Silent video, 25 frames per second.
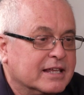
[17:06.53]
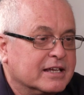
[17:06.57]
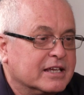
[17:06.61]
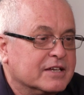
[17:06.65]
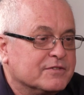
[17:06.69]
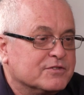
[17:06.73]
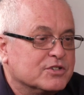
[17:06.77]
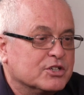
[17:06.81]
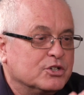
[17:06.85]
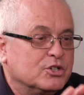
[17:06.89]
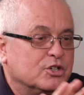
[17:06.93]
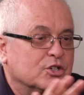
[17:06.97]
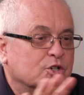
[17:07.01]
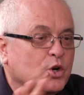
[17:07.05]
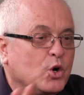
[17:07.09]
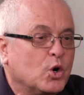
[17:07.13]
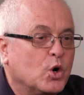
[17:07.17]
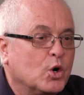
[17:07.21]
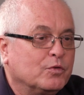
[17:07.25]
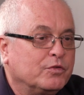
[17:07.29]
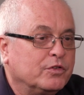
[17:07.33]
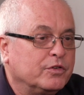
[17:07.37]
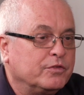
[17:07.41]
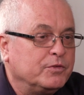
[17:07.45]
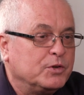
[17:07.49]
that gives a good
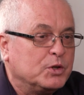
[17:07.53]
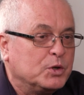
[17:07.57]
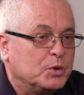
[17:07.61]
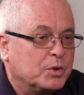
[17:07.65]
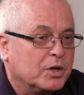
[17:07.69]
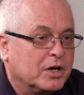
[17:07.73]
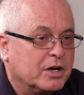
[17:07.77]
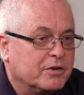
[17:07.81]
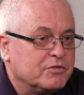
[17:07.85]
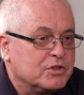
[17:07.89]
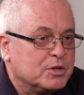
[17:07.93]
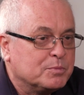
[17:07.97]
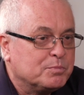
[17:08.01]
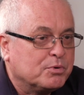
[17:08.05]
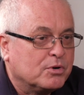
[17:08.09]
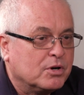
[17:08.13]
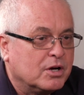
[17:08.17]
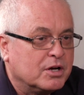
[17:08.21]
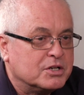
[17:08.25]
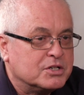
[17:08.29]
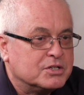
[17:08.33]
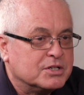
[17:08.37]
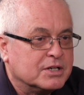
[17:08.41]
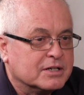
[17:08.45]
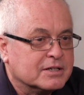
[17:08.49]
overview of the
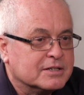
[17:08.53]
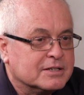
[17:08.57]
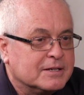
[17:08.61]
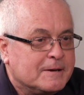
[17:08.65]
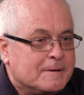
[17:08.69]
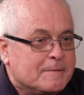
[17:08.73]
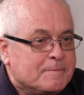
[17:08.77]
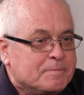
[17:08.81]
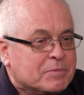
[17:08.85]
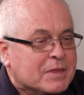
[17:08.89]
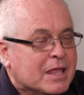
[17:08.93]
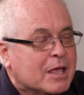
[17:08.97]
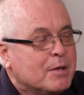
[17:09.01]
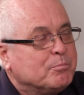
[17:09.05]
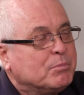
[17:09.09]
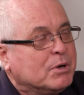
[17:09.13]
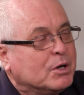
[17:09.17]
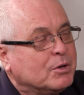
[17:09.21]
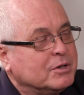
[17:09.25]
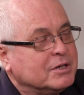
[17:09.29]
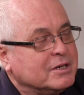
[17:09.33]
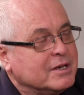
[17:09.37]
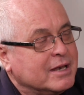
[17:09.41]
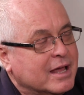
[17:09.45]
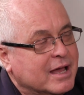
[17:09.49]
project.
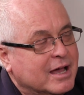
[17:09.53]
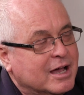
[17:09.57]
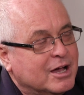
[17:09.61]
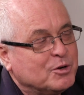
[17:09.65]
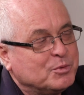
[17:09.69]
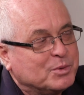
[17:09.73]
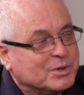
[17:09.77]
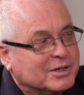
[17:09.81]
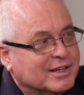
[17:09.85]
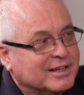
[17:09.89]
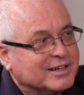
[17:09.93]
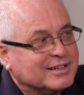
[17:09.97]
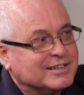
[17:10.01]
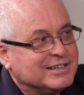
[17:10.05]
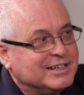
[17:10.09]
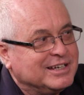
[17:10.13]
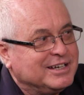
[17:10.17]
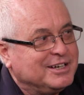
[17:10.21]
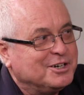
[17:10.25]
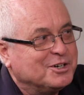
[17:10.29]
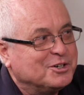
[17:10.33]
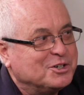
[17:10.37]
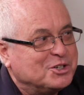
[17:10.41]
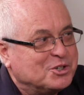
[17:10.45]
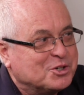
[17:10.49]
But now we'd like to
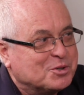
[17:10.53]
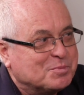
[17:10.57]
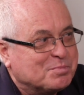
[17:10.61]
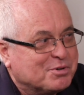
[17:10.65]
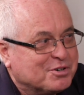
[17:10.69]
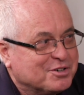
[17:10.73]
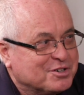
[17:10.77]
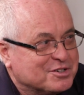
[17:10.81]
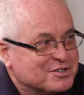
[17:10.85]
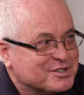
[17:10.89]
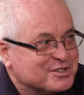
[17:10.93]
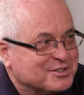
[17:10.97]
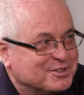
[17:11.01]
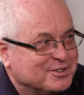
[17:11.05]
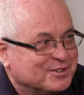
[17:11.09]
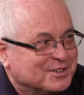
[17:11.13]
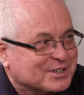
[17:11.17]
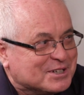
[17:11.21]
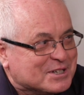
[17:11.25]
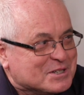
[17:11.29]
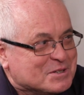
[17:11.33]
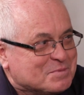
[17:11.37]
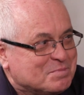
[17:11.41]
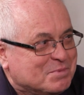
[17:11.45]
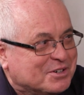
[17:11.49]
hear your
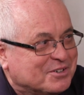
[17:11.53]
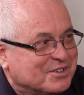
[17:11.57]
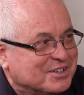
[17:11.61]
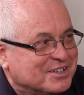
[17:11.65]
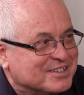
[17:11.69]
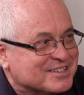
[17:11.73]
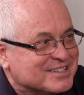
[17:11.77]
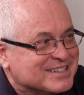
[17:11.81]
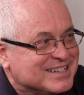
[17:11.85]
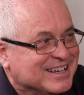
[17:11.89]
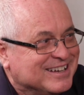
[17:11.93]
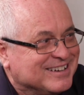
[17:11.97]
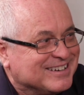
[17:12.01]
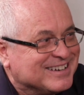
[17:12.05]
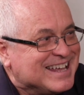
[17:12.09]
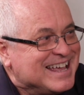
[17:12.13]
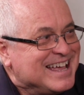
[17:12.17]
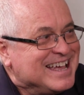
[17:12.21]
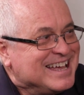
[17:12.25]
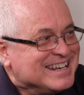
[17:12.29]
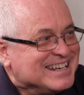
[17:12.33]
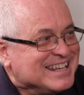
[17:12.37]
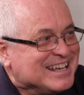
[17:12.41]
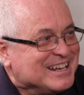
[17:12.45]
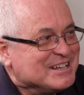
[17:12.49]
personal experience. Tell
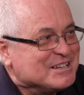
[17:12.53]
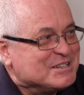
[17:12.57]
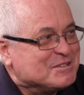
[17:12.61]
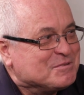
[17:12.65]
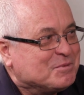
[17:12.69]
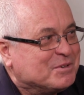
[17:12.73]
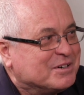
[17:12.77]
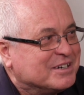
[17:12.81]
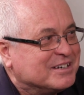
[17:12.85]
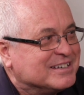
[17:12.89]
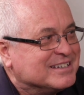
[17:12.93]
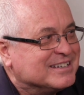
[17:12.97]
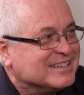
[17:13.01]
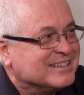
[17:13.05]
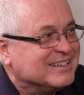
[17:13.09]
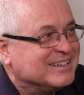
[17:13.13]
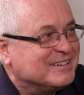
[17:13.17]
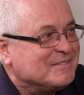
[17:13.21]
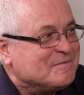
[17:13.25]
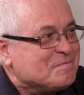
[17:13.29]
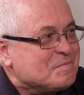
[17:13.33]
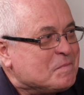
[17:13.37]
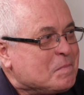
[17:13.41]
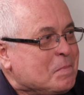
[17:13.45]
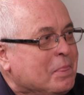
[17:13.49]
us what,
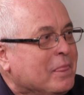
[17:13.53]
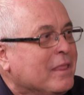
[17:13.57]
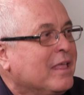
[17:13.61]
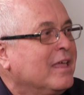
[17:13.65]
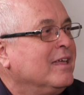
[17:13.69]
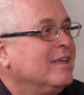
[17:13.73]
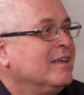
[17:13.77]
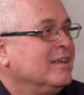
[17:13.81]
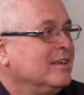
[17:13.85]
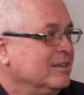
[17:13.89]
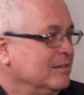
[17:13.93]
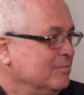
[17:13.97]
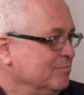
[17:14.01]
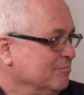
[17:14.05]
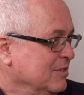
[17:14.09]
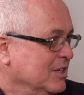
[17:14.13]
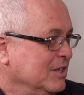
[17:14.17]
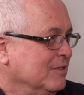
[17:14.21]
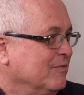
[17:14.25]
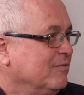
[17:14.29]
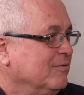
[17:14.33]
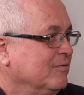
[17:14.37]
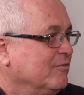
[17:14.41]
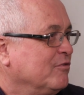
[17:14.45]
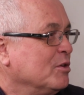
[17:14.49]

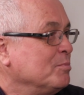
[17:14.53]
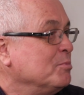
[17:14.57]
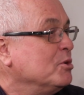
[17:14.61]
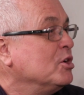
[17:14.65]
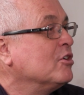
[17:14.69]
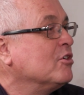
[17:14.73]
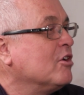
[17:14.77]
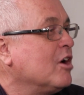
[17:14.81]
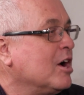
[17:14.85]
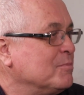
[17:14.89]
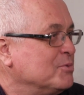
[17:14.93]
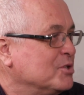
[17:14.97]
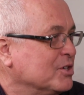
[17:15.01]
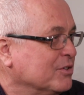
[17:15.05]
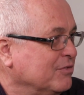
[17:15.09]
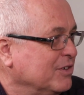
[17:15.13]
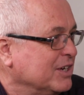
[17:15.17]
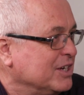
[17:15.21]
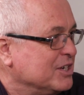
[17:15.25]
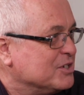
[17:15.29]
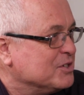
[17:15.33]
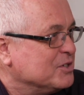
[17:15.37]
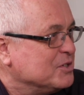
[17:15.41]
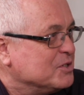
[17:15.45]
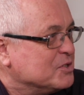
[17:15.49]
from your
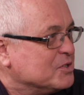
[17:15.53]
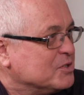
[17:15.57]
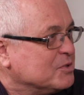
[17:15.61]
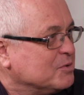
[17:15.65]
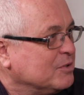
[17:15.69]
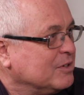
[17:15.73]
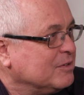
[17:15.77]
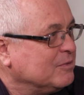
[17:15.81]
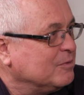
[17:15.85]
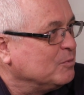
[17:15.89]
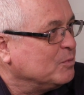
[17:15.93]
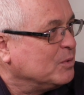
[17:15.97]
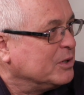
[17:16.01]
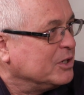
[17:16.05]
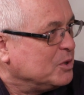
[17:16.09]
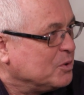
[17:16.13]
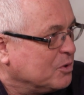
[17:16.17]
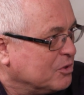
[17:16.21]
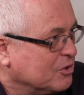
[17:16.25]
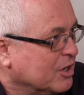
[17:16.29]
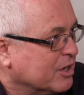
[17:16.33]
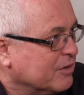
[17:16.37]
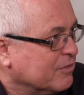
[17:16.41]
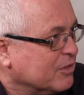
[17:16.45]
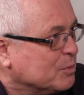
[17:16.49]
observations, what you
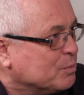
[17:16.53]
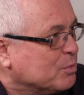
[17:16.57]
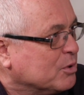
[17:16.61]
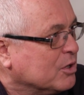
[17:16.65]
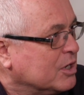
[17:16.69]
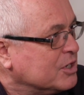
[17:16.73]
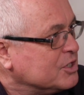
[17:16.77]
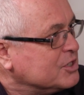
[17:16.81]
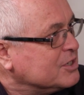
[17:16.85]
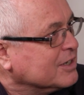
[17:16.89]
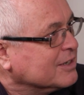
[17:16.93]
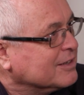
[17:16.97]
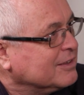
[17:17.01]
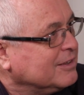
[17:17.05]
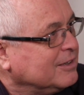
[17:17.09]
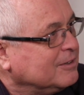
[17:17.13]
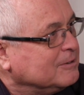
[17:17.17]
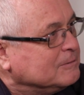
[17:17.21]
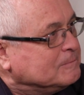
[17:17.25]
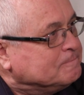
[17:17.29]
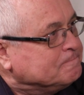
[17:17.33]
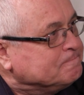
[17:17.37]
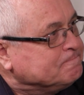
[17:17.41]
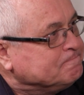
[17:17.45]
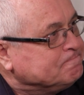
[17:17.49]
thought of the project
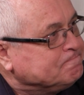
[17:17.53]
there.